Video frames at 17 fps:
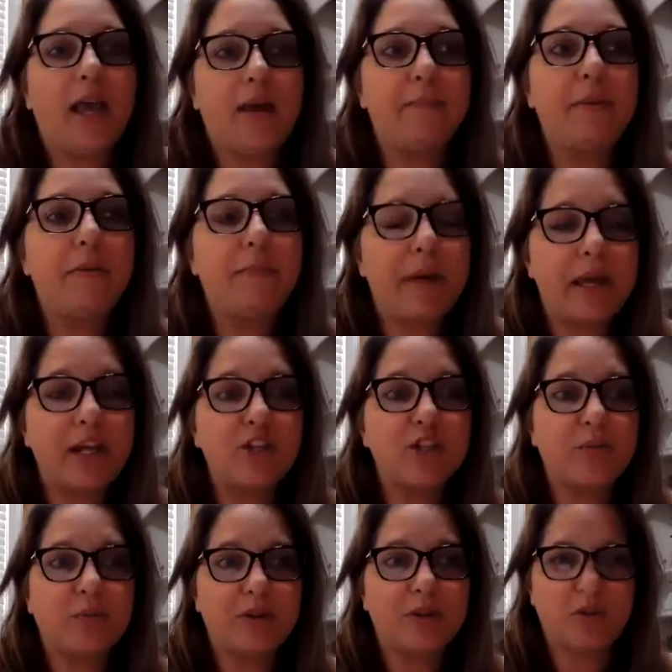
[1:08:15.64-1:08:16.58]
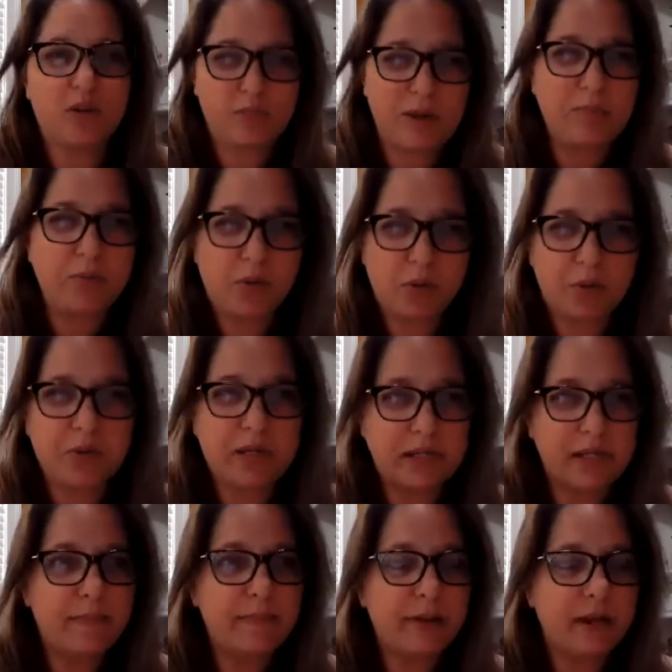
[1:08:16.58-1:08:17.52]
and be patient with those people who need
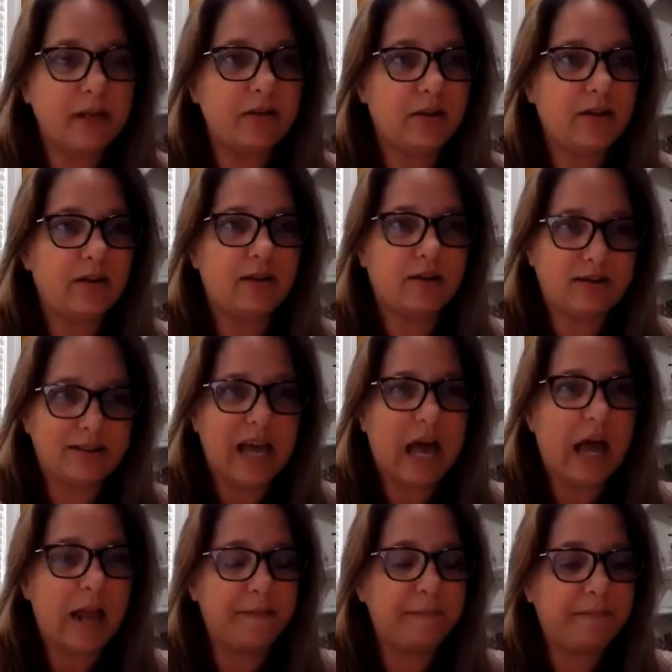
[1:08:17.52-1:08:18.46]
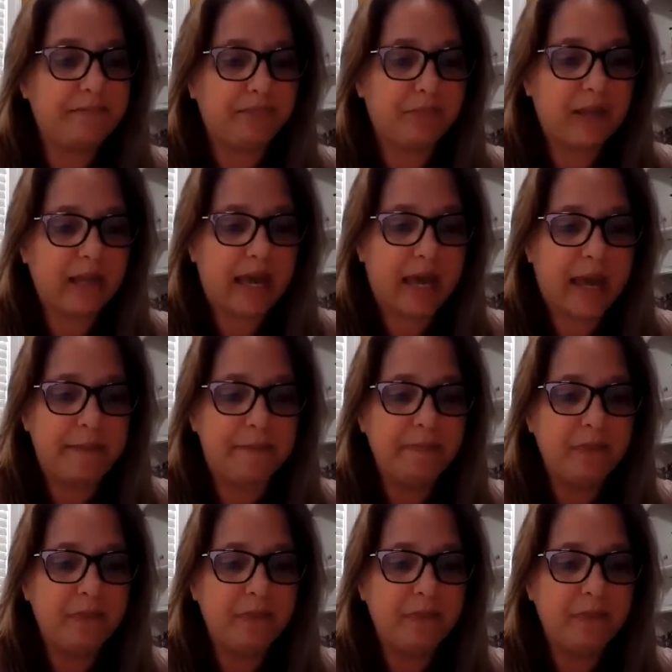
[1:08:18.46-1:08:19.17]
the time. Okay.